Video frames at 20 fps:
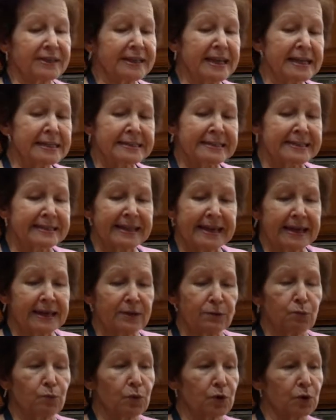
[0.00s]
next
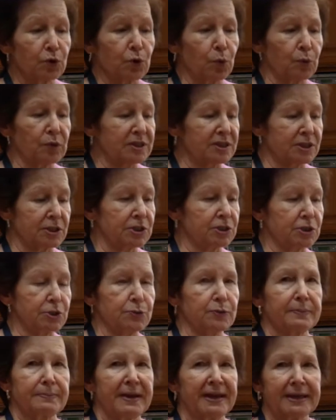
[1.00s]
thing we're going to do
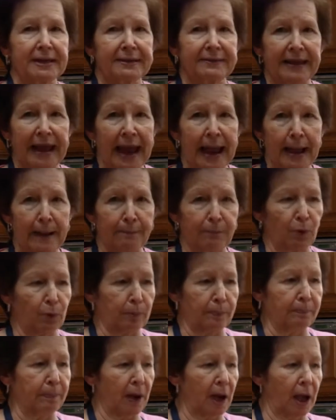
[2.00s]
in making the apple
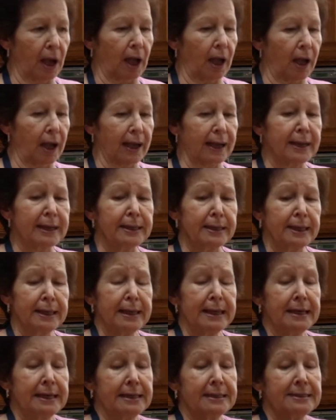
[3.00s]
pie
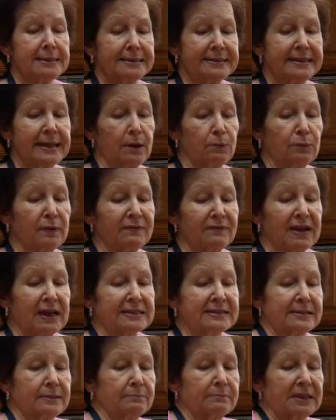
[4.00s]
is that we've got
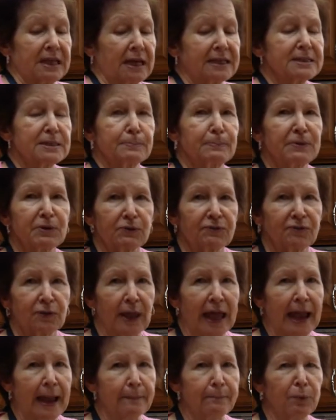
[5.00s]
some nice, beautiful
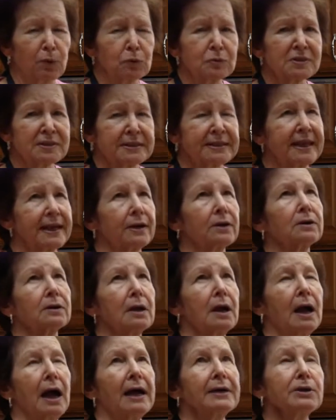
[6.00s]
apples. Now,
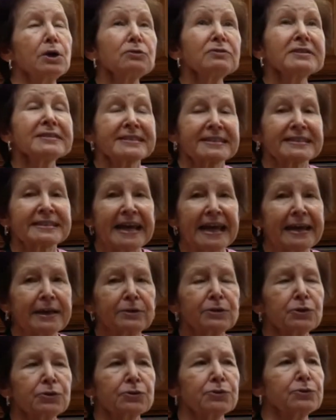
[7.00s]
I know the
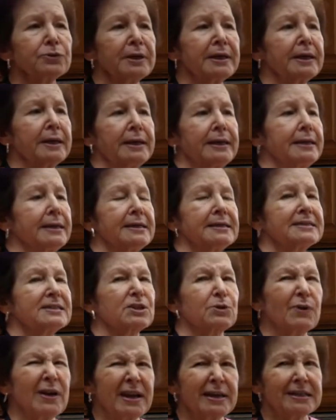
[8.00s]
standard is
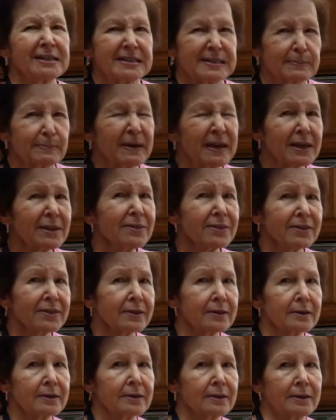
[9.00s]
Granny Smith,
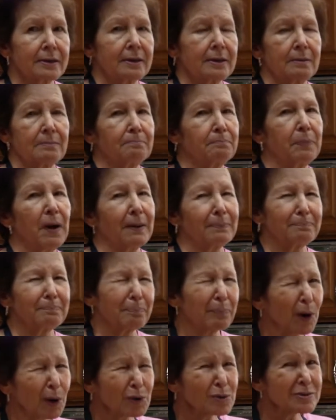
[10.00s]
but
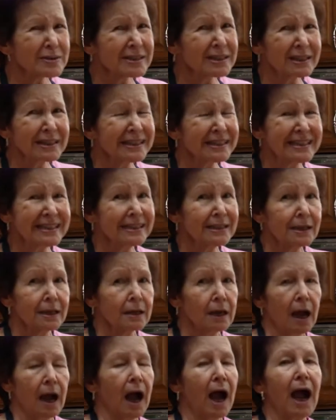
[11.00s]
personally,
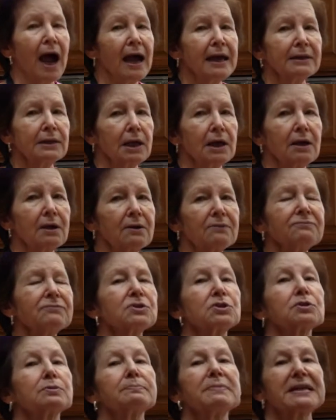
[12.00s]
I love
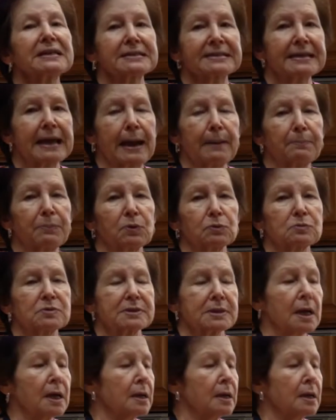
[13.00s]
to mix apples.